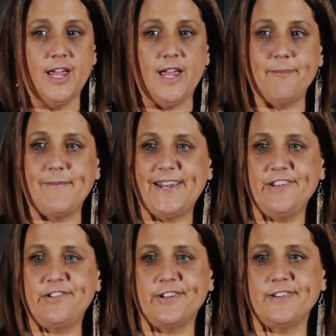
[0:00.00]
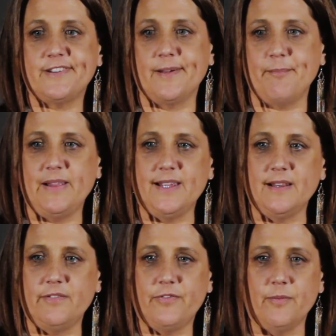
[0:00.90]
and manage it
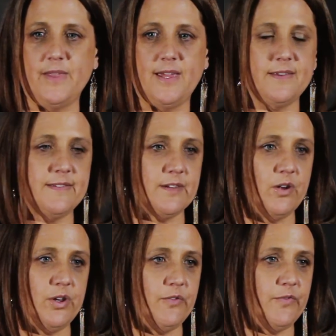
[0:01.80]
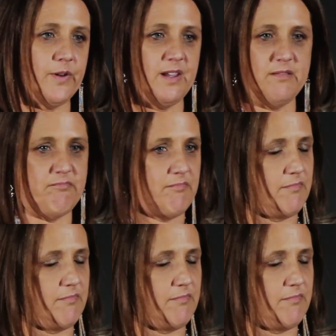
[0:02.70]
completely from there, so you can